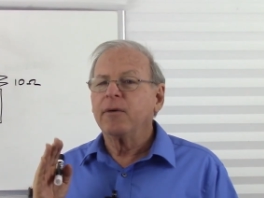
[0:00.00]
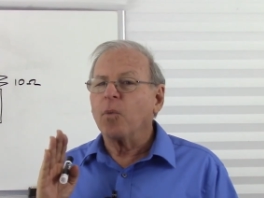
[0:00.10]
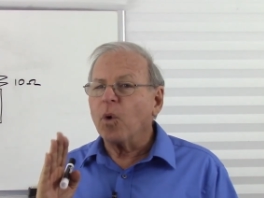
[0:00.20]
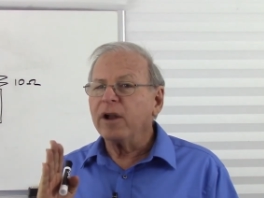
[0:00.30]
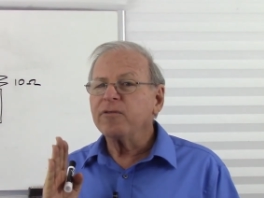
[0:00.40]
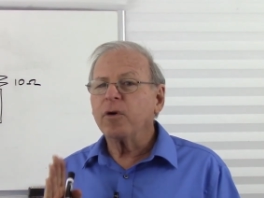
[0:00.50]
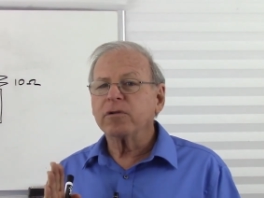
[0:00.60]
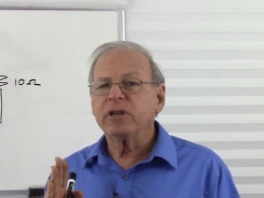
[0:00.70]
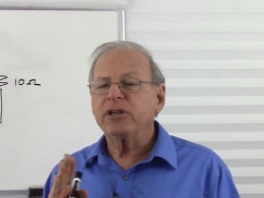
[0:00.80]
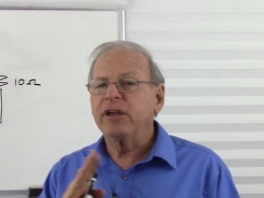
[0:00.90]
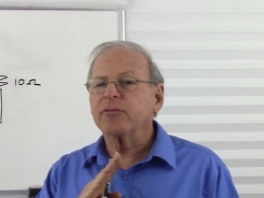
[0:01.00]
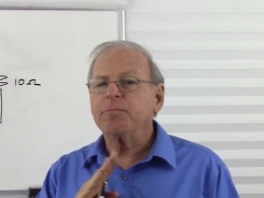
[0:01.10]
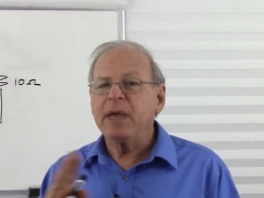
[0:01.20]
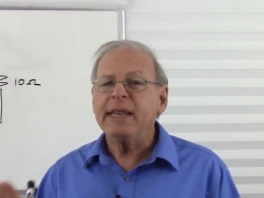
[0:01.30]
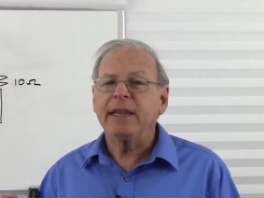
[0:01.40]
One voltage is
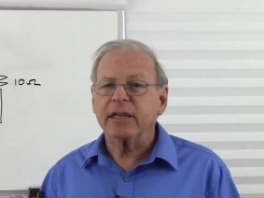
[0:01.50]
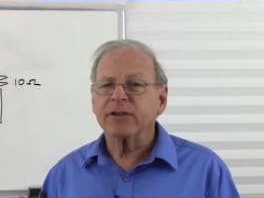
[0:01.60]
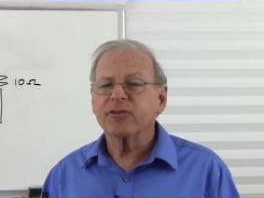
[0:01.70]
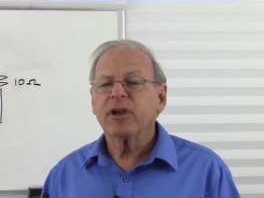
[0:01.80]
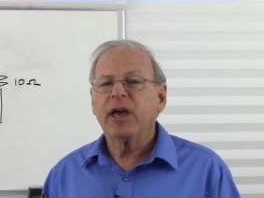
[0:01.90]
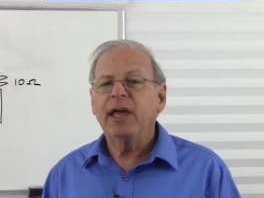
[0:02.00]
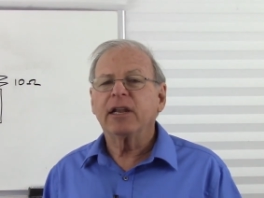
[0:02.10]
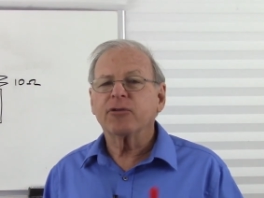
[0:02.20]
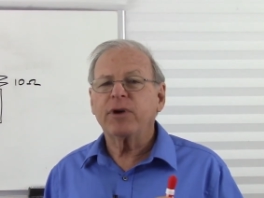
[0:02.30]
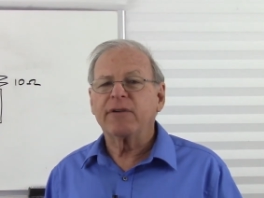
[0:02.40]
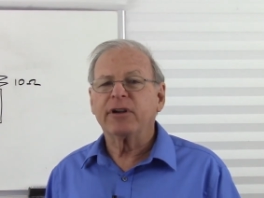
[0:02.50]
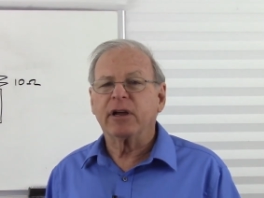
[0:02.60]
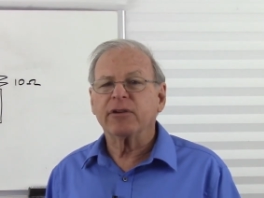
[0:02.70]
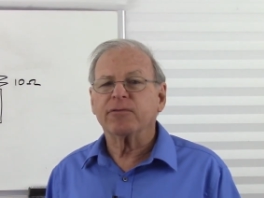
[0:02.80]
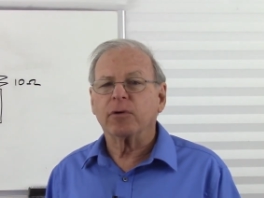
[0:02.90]
meaningless unless we have
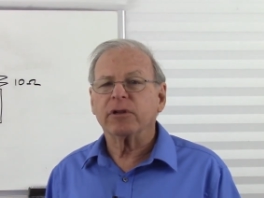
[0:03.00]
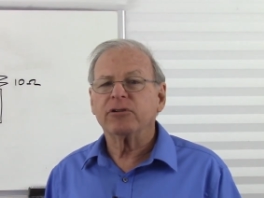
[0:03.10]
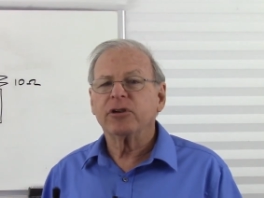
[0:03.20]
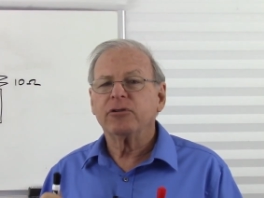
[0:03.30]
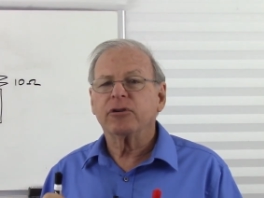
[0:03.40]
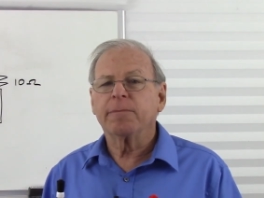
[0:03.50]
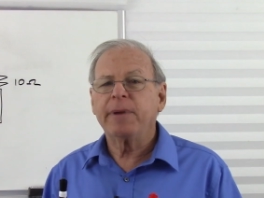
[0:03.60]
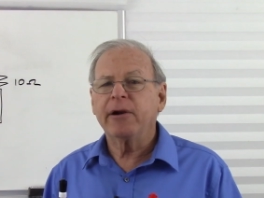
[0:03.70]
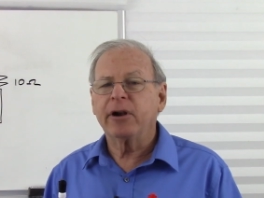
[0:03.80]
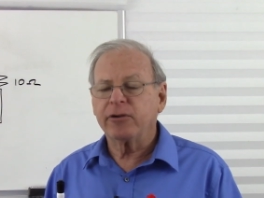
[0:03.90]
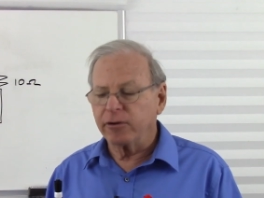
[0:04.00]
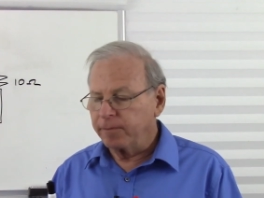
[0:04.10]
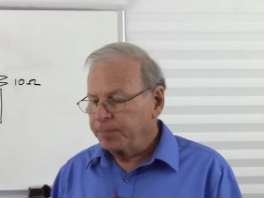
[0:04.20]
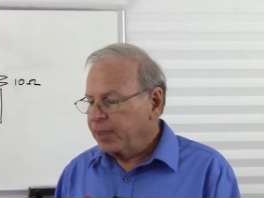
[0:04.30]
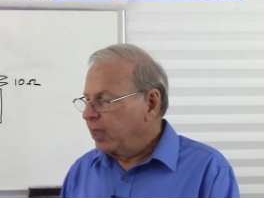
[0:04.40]
another voltage to compare it
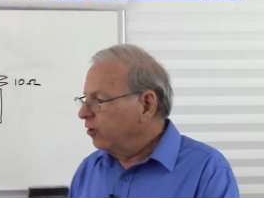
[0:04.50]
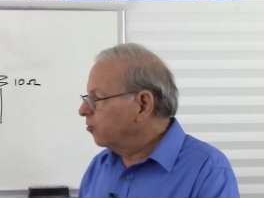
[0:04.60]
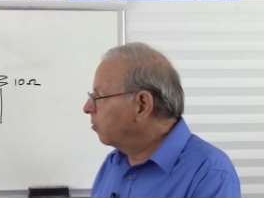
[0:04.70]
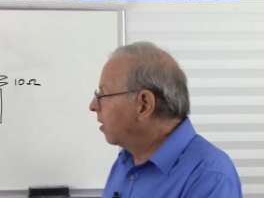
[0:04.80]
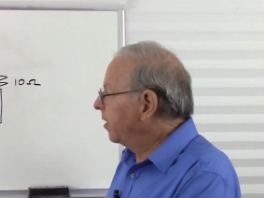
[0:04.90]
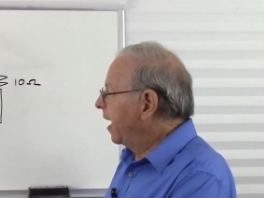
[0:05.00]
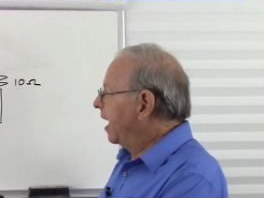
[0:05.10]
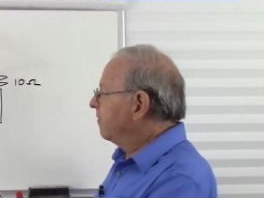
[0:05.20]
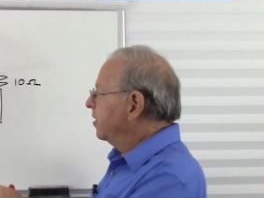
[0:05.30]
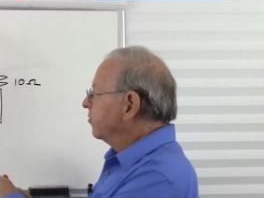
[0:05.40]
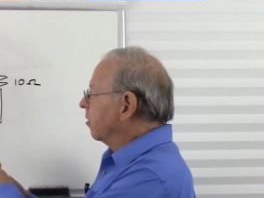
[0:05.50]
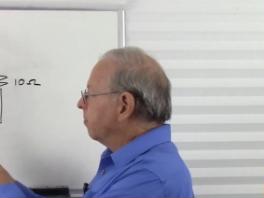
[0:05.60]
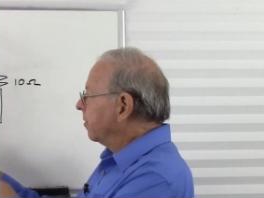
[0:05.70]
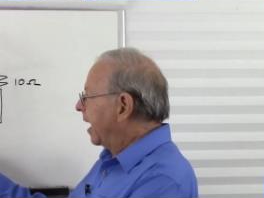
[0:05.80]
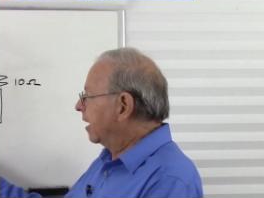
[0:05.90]
to. So what we have is our
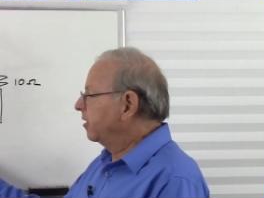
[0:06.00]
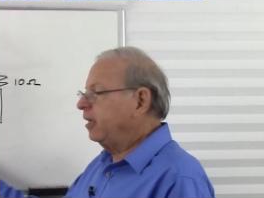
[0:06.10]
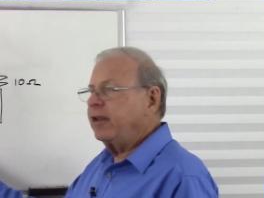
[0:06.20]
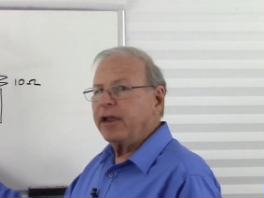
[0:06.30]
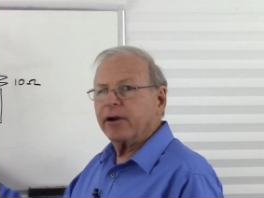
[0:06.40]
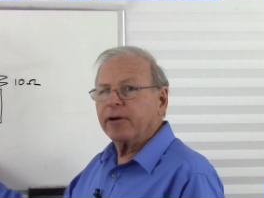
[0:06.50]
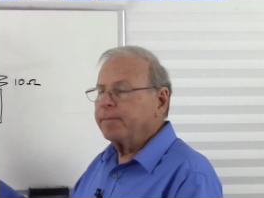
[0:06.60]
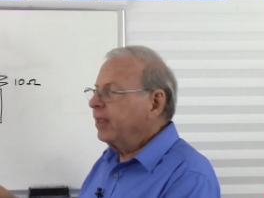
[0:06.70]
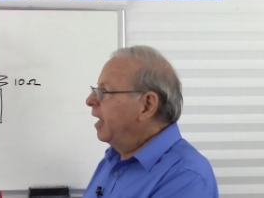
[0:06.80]
black lead here,